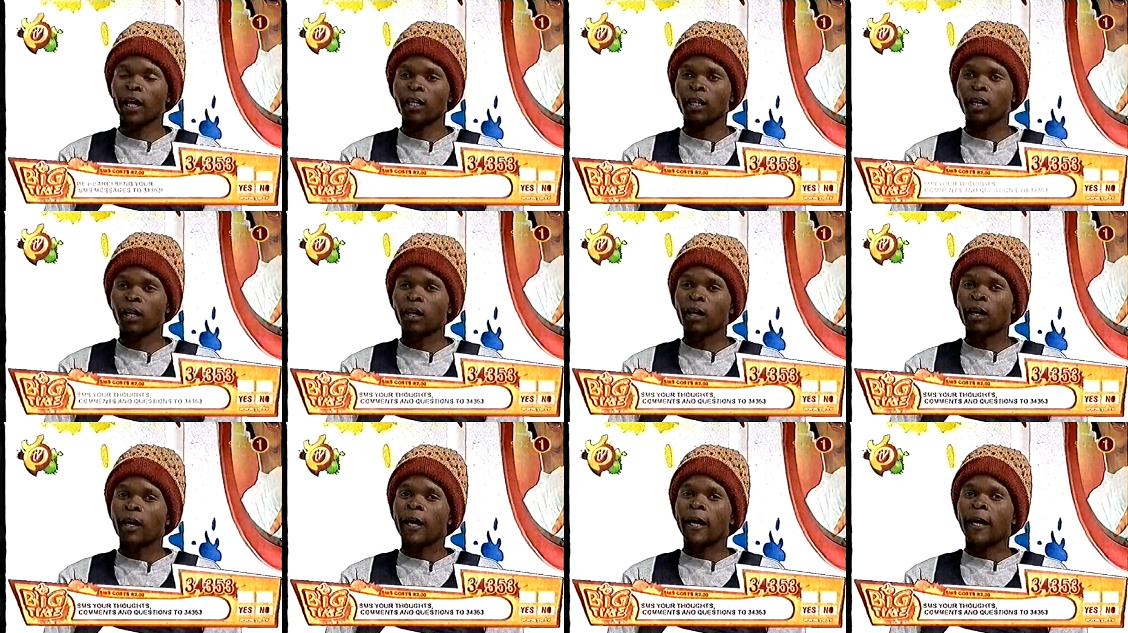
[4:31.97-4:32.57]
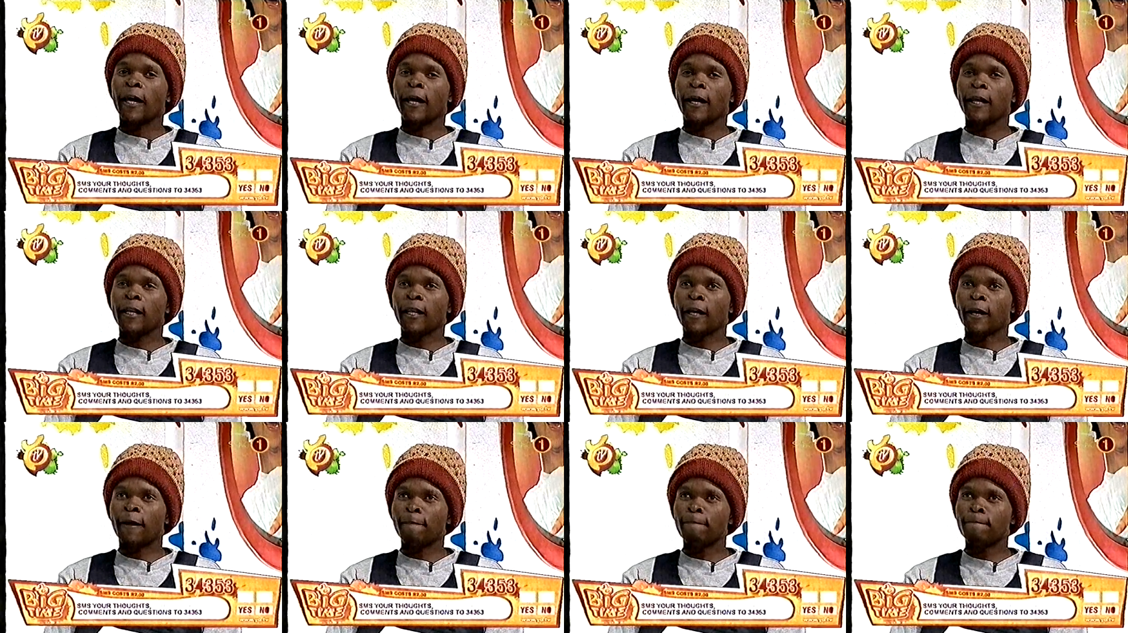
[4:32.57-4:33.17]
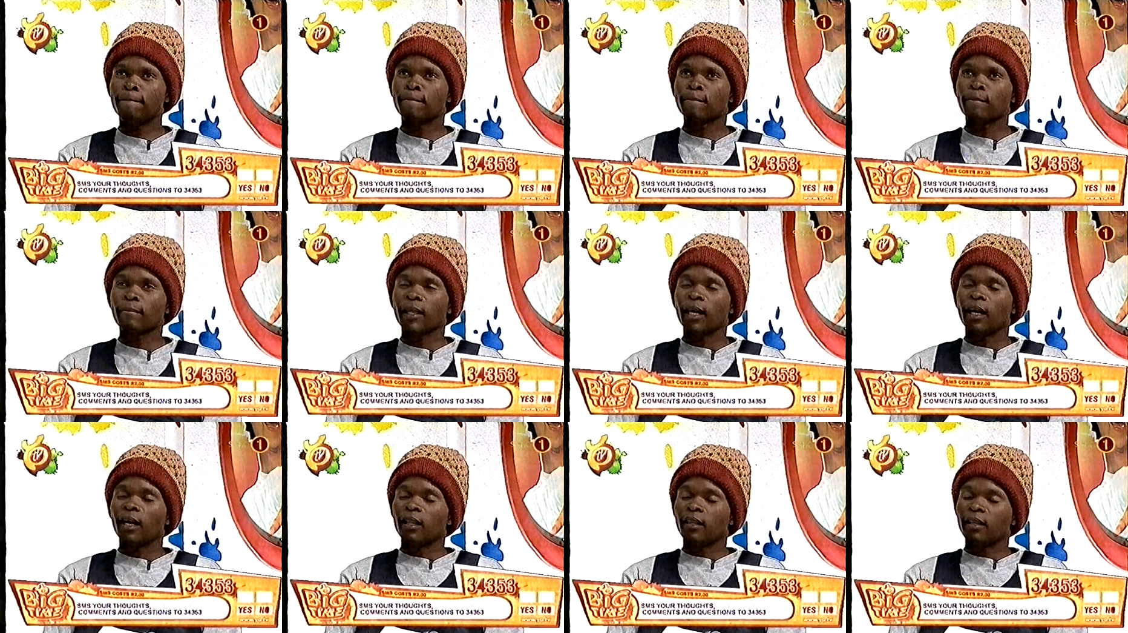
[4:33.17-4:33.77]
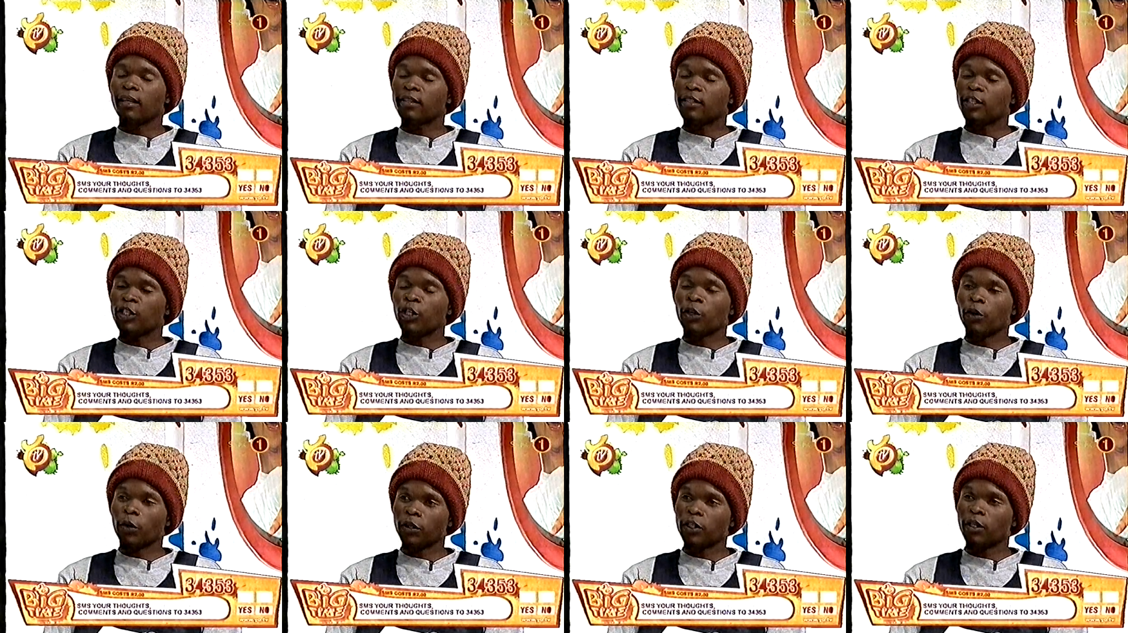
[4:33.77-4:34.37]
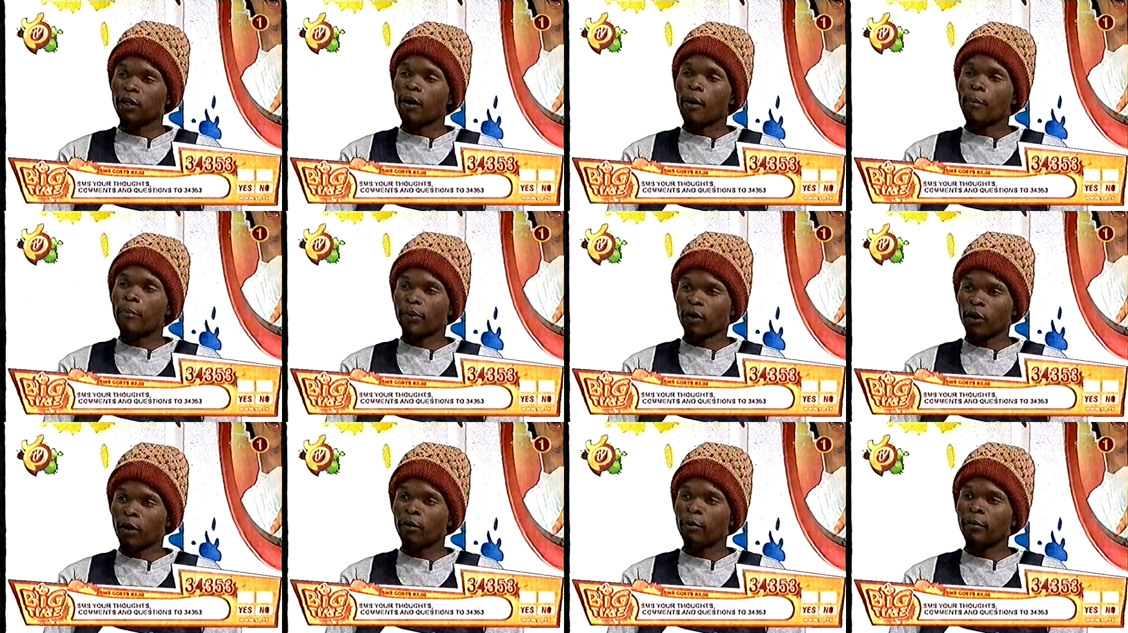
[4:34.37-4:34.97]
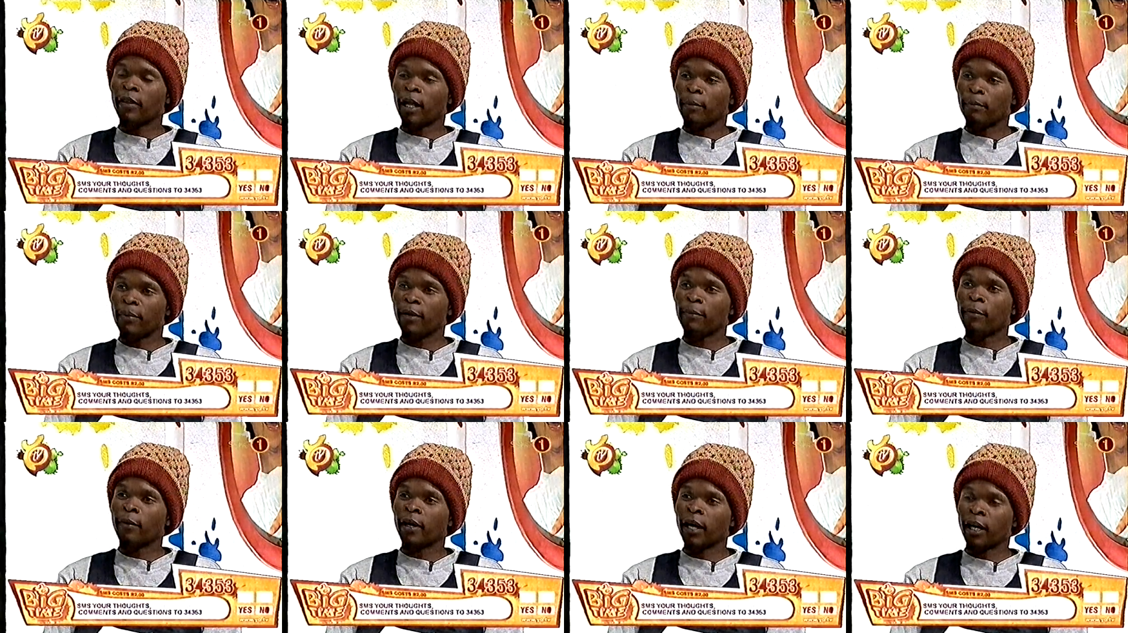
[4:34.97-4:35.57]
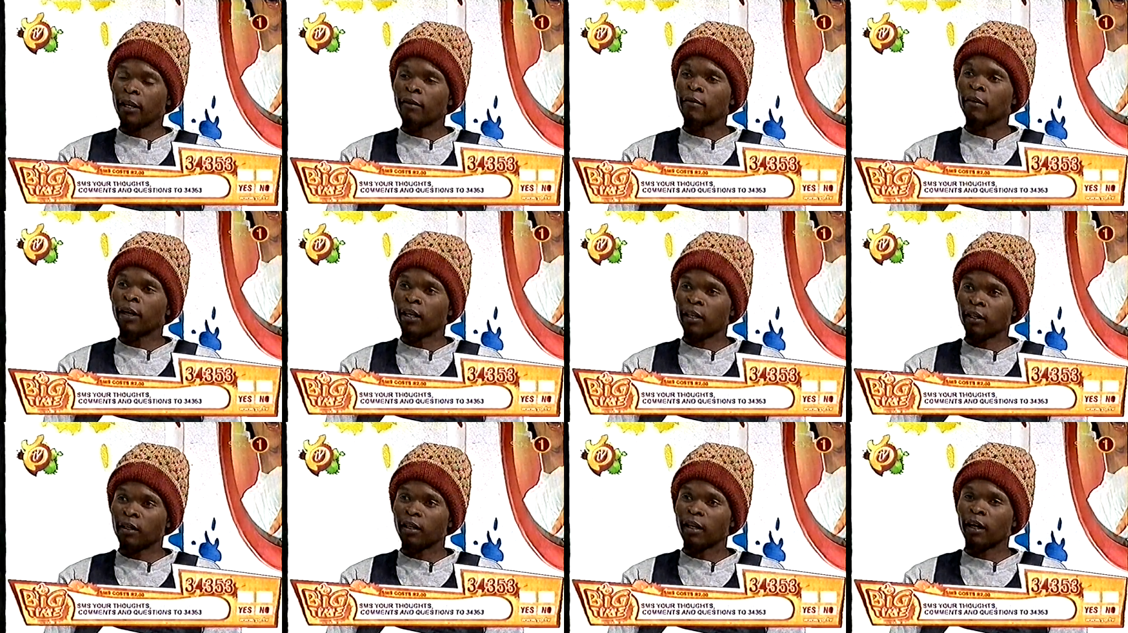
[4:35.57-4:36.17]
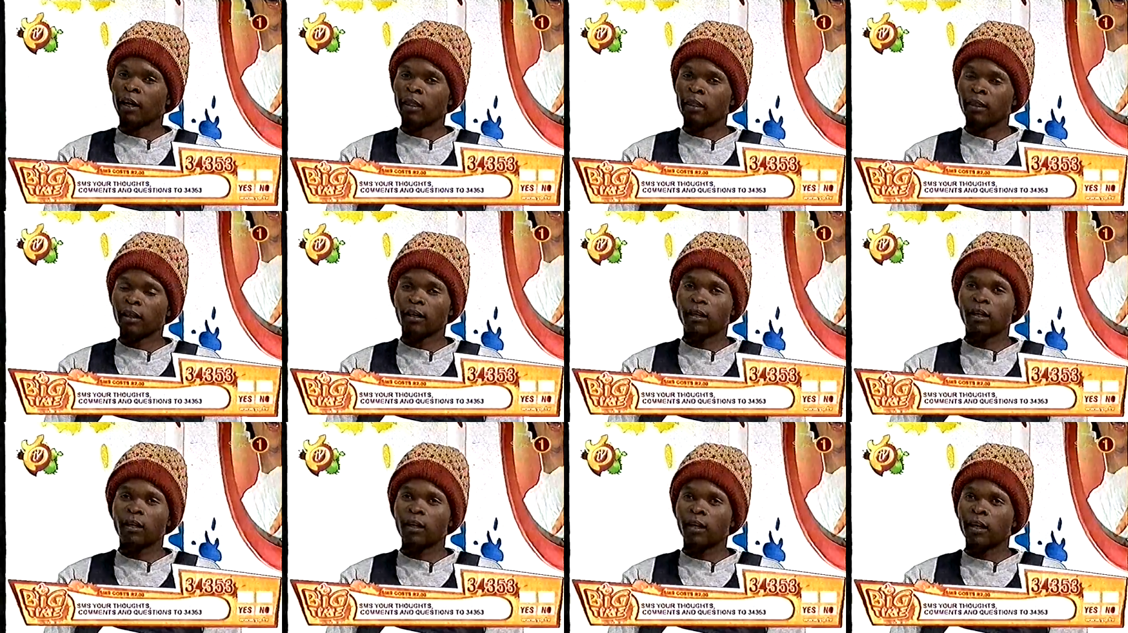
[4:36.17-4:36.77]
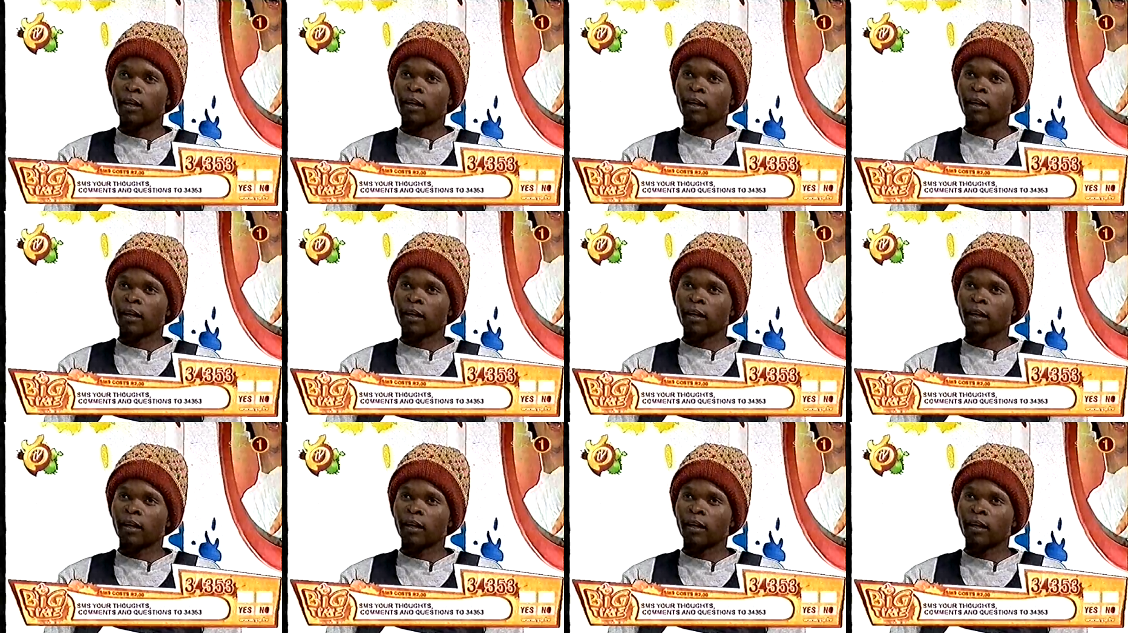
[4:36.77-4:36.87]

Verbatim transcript: Mm -hmm. And um, there's huge problem that people can't read. I think